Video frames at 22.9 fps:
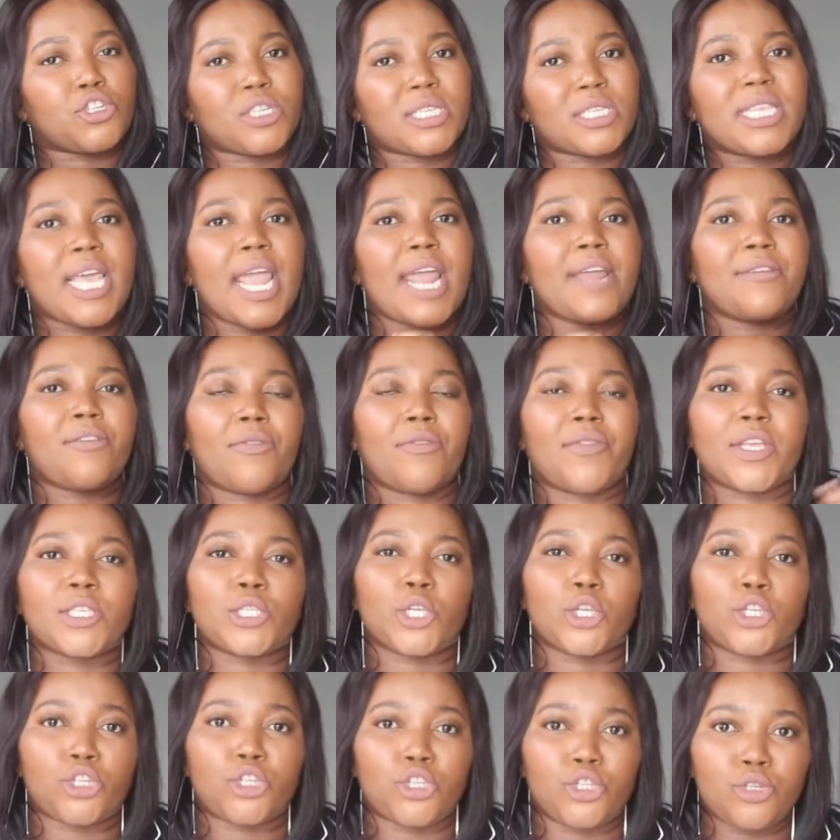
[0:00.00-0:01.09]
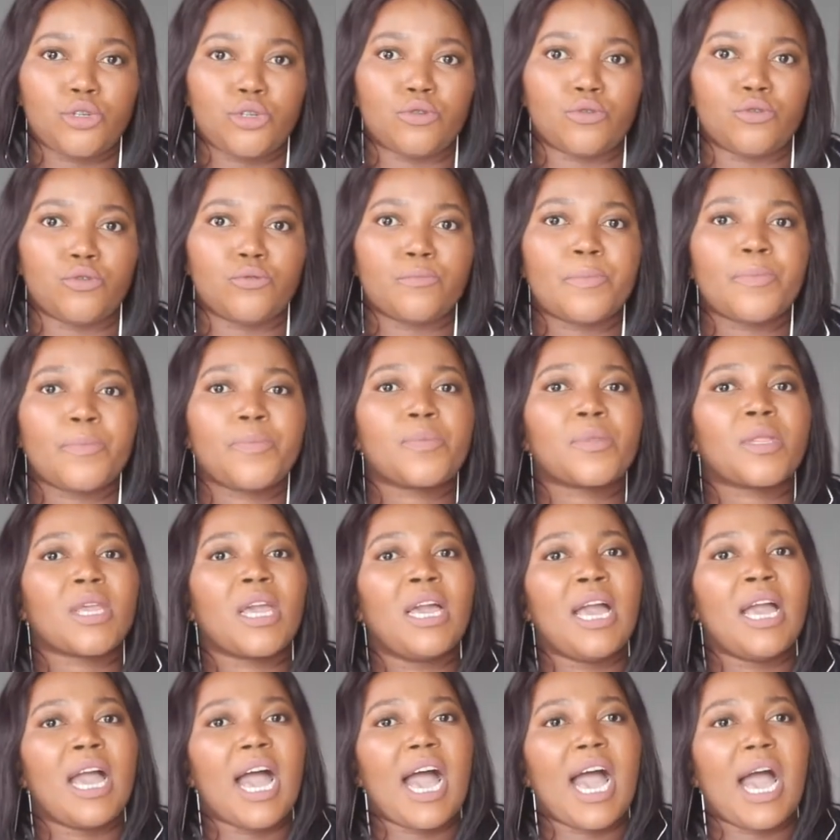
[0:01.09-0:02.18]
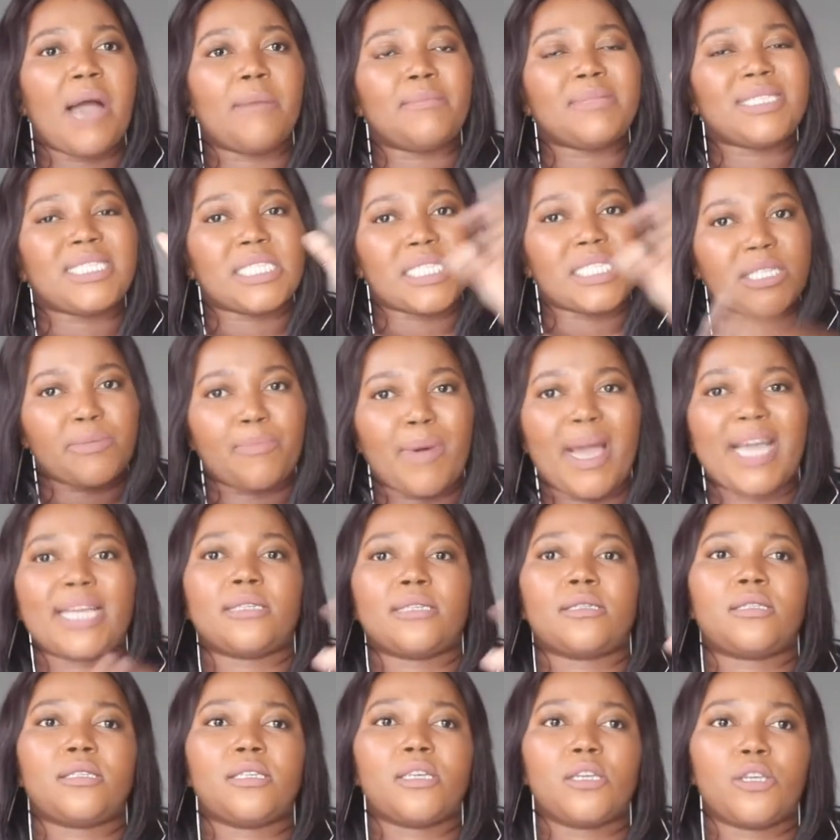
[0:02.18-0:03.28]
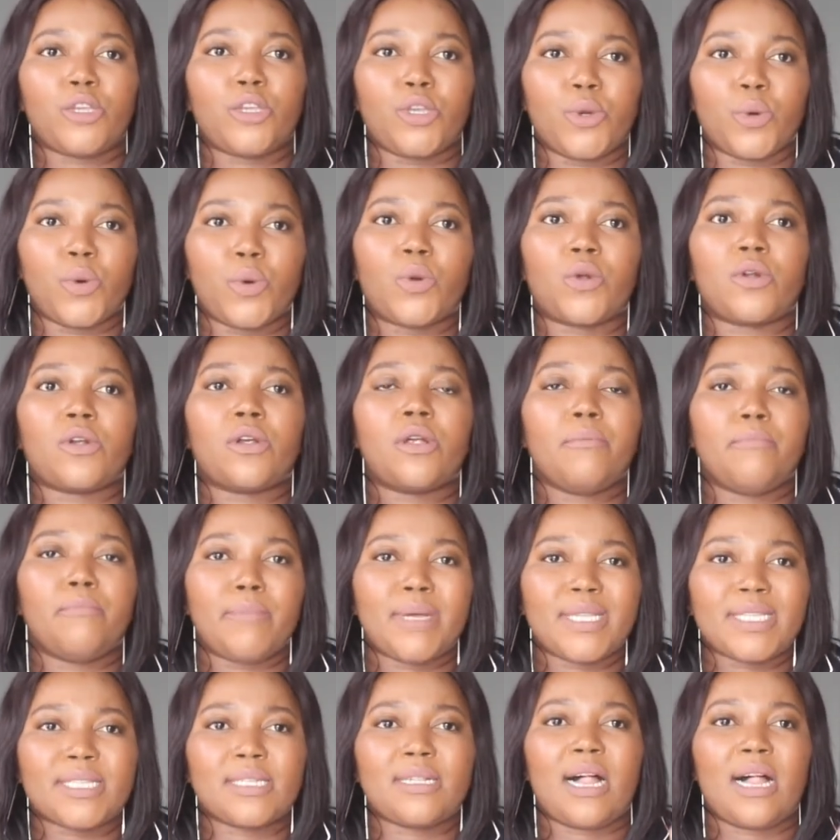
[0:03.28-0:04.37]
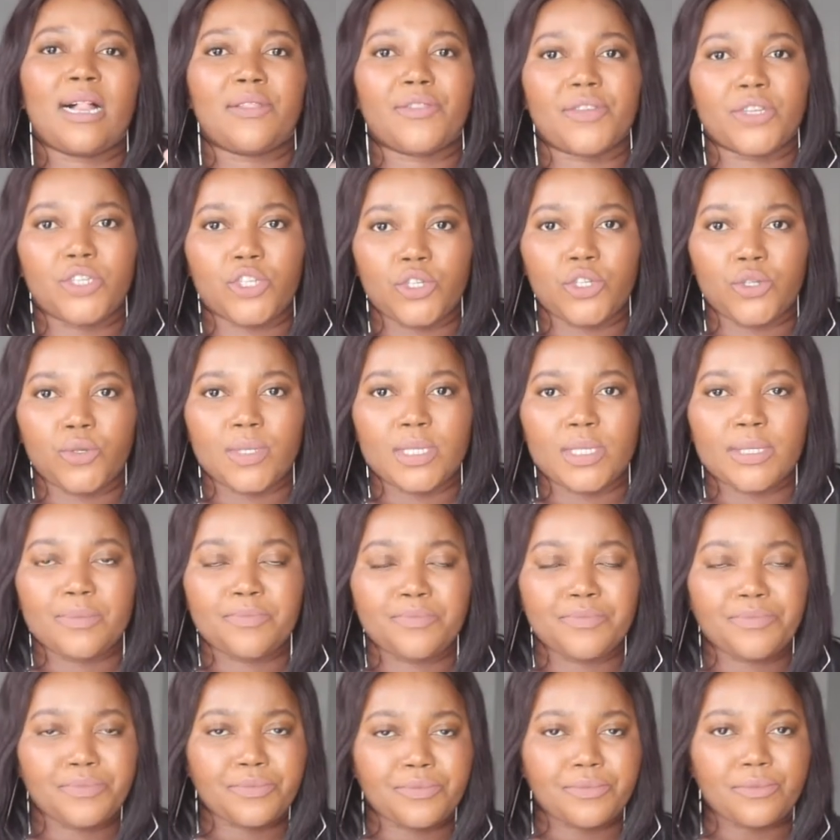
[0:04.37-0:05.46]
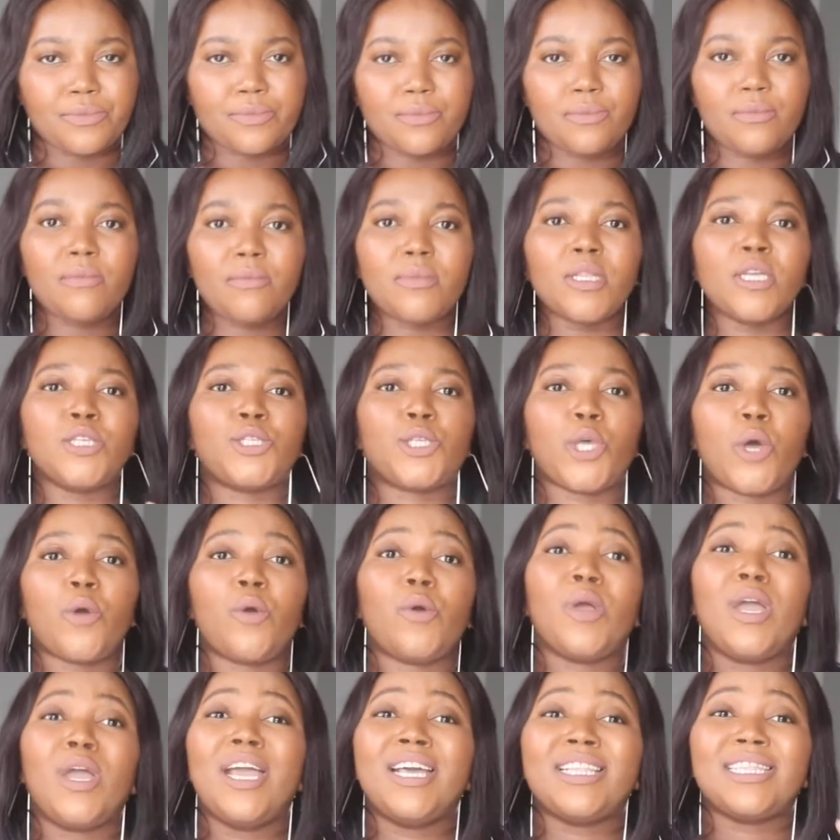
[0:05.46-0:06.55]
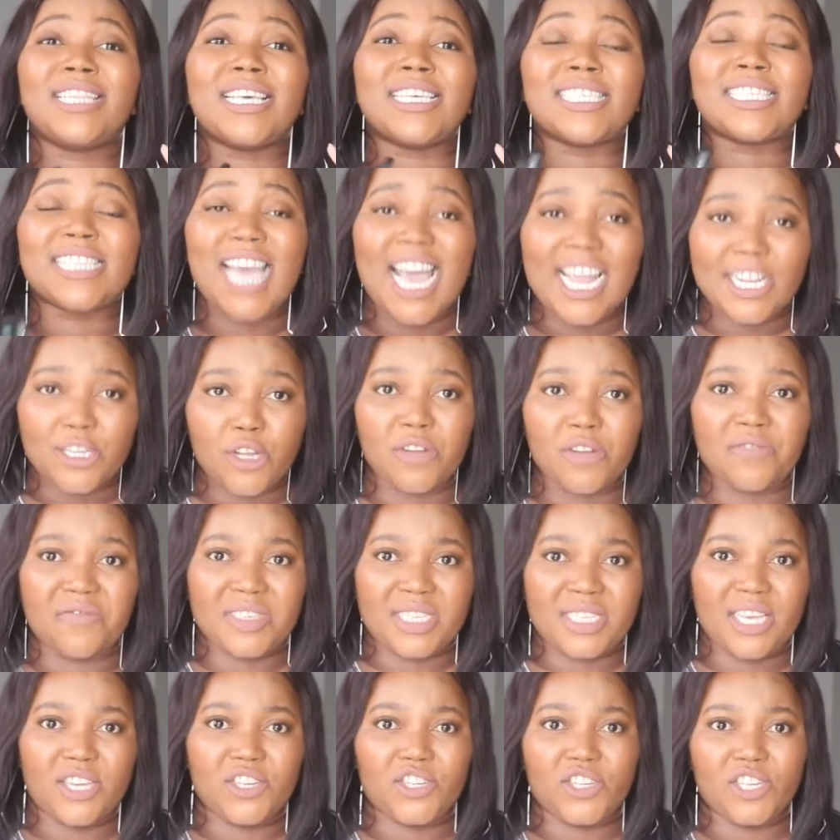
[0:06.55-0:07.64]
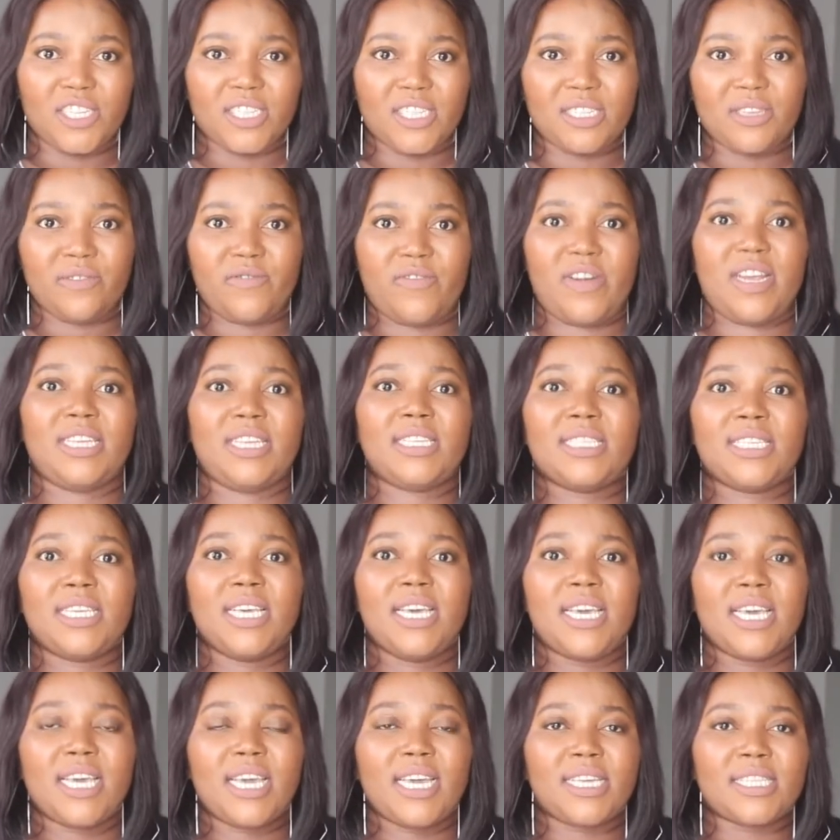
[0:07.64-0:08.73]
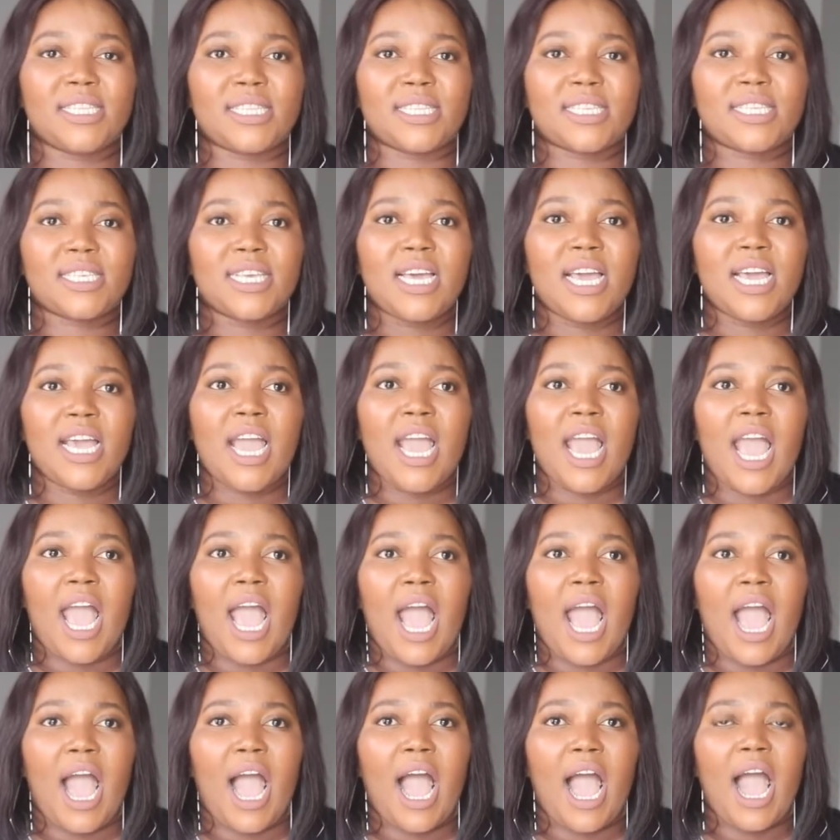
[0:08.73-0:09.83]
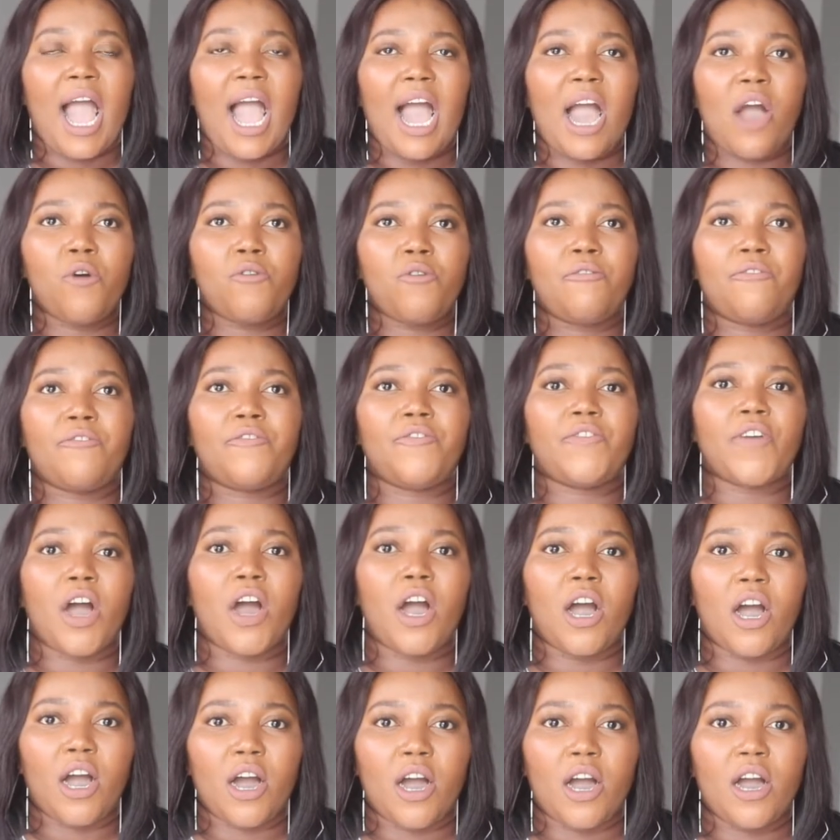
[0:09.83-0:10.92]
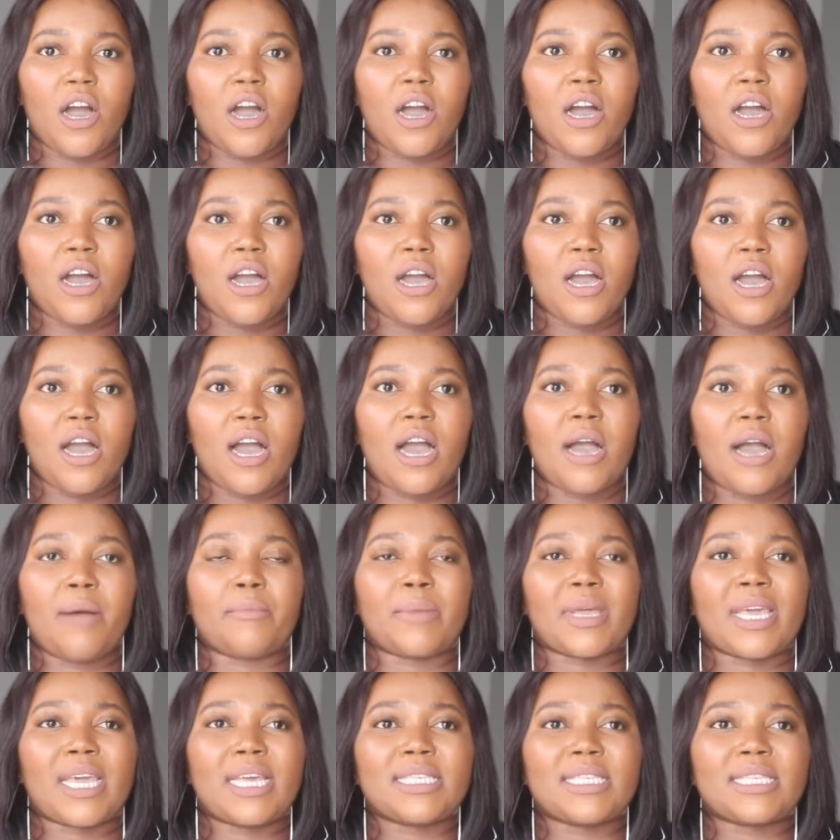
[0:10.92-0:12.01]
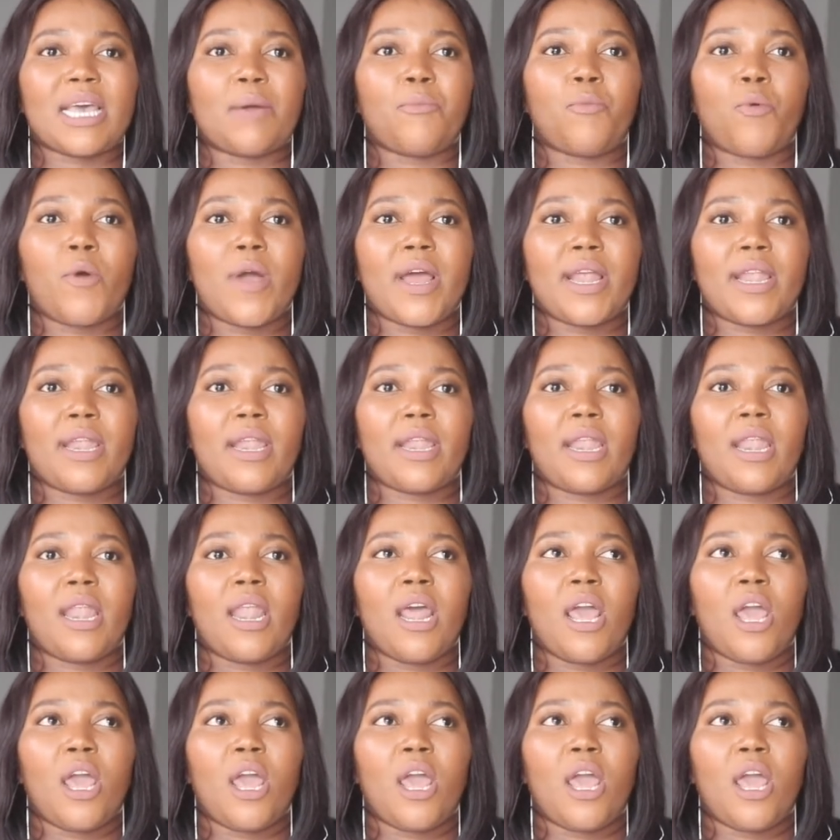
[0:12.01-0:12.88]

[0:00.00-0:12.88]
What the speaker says: say and the things that you do, despite your mental health issues. So there's that conversation, right? It's how far can someone